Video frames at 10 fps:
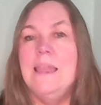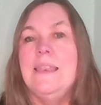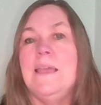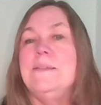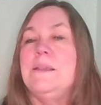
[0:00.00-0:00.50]

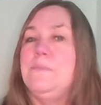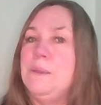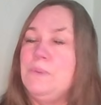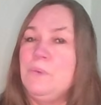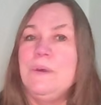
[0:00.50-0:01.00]
Now, some
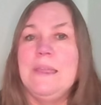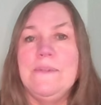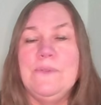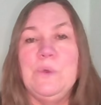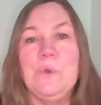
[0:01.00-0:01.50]
people will
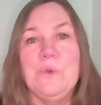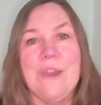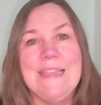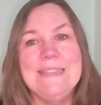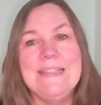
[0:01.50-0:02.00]
give you grace